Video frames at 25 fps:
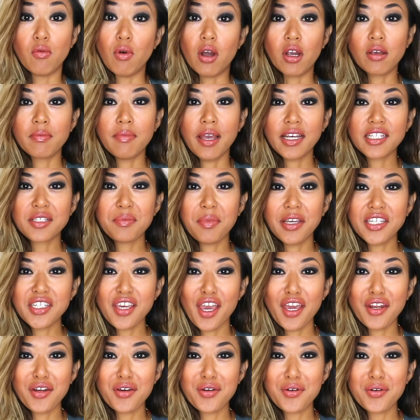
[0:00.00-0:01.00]
Welcome back to my
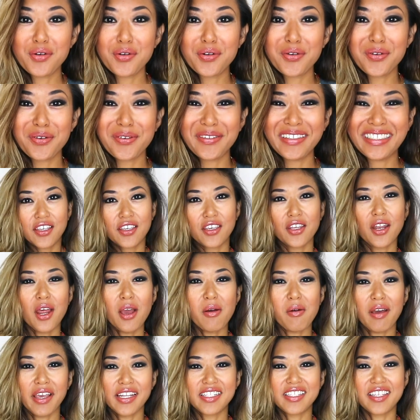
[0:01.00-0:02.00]
channel. You
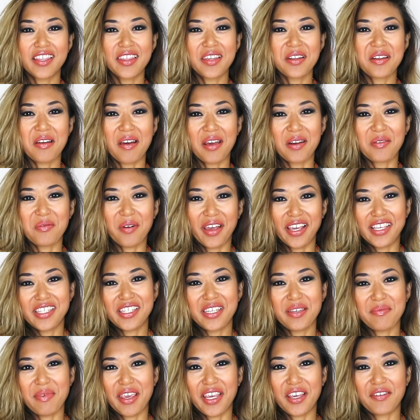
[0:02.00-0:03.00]
know I did the 9 ways
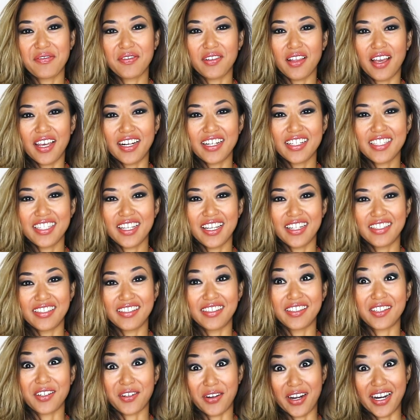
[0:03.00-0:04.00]
to make a flight
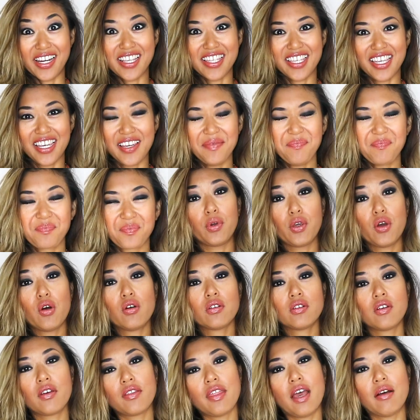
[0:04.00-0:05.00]
attendant crazy? We
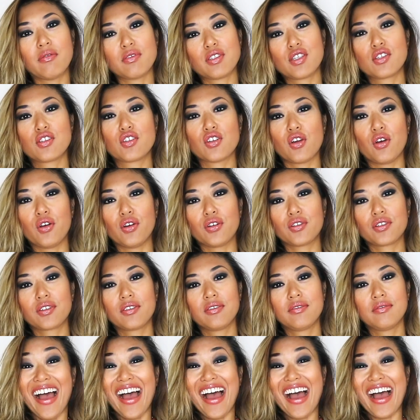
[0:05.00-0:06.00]
all know that was a joke.
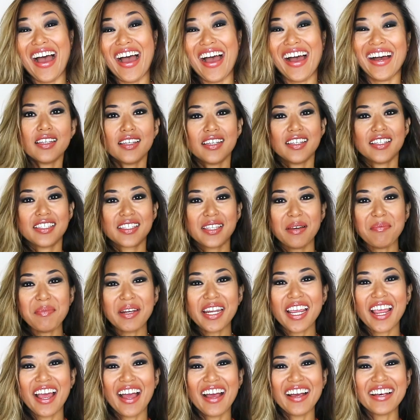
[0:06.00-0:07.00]
Haha.
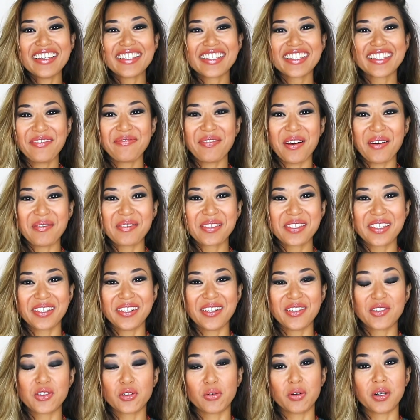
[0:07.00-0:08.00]
Somebody asked if I was
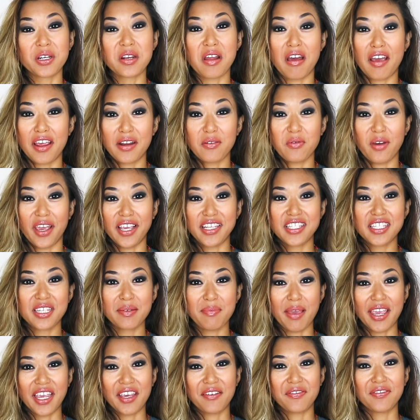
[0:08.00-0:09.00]
gonna do a 9 ways
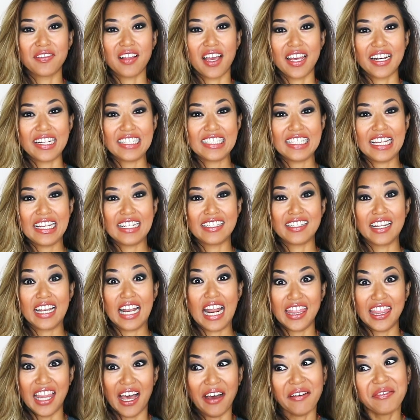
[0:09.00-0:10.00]
to make a flight
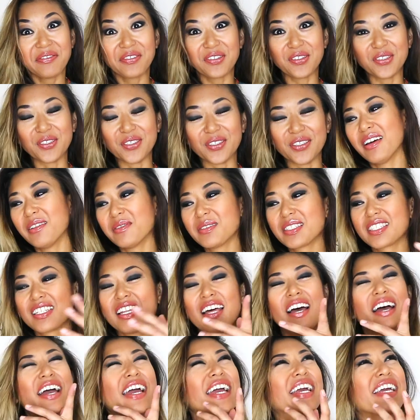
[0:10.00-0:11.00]
attendant love you. And I was
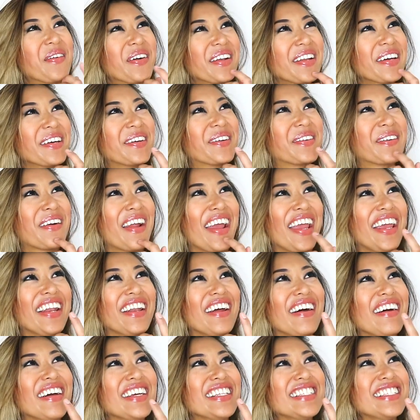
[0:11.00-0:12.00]
like, what a great
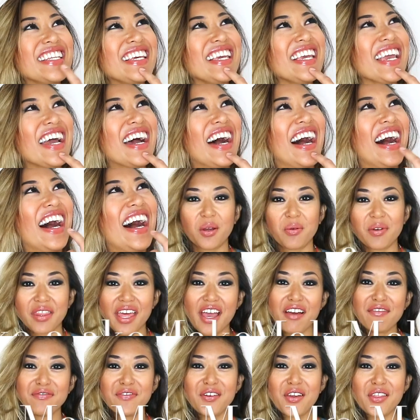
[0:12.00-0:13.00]
idea. So
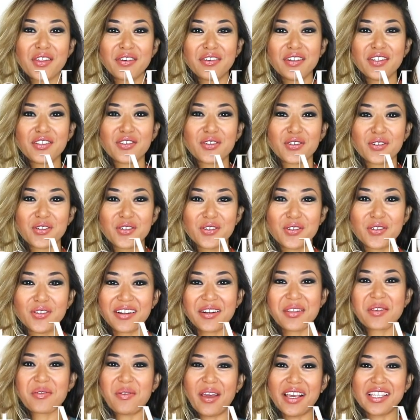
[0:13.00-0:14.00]
without further ado,
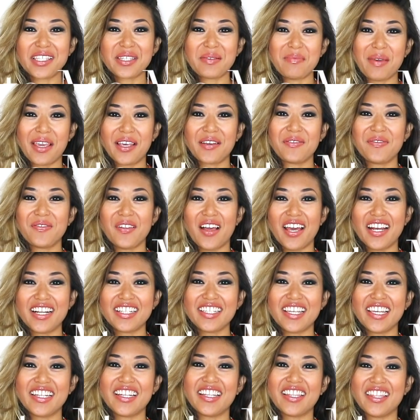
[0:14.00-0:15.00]
here are the ways to make a
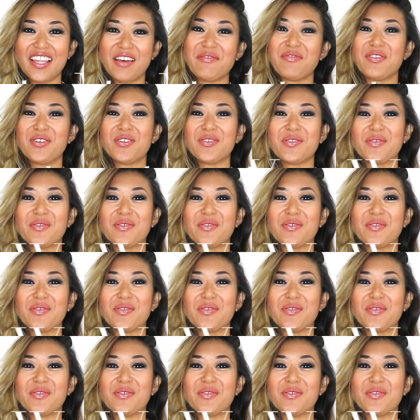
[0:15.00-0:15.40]
flight attendant love